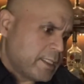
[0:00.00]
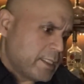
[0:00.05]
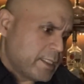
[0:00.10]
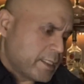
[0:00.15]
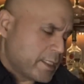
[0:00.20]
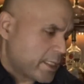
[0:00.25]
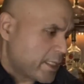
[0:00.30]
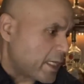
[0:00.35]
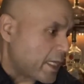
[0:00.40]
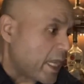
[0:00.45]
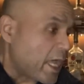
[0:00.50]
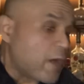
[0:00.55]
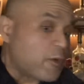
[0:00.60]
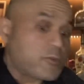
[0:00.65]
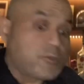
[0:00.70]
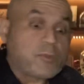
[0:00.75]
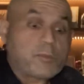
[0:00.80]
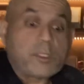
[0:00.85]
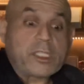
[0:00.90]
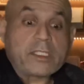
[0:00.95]
It
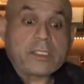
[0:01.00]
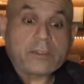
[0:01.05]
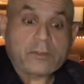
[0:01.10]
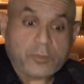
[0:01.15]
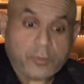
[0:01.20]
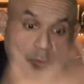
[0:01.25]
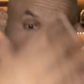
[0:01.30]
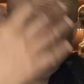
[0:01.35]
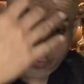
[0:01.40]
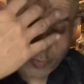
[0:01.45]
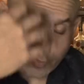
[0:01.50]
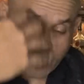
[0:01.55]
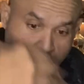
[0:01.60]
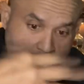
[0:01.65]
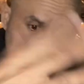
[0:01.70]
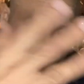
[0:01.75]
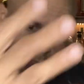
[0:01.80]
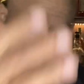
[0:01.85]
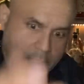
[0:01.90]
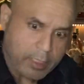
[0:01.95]
allows me to
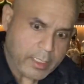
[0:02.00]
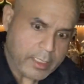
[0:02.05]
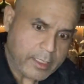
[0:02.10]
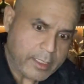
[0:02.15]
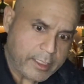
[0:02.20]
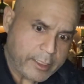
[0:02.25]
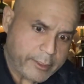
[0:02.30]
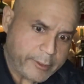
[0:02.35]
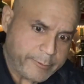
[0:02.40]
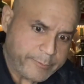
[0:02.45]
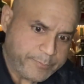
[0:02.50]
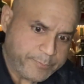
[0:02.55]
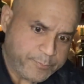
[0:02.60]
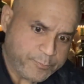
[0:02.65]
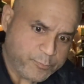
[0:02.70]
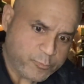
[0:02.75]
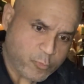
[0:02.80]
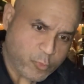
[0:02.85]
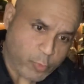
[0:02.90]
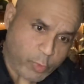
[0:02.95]

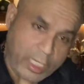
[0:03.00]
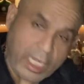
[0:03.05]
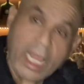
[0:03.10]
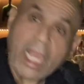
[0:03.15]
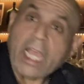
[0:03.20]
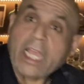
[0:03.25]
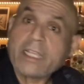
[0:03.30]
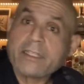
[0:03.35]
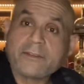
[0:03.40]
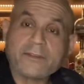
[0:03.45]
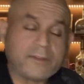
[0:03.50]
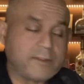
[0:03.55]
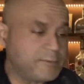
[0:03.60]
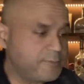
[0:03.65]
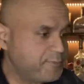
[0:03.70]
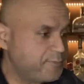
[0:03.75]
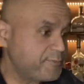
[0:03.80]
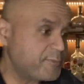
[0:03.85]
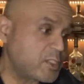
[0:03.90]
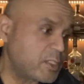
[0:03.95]
relax.
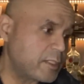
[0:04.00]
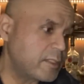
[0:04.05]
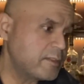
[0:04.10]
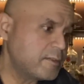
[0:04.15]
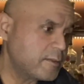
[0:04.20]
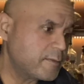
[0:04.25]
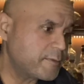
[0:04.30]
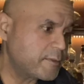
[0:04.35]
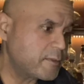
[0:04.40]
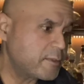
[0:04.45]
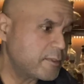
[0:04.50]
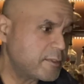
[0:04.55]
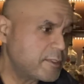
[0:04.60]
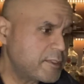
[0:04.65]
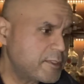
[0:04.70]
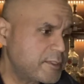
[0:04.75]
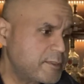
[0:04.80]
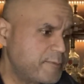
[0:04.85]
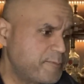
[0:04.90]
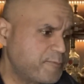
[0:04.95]
Of course.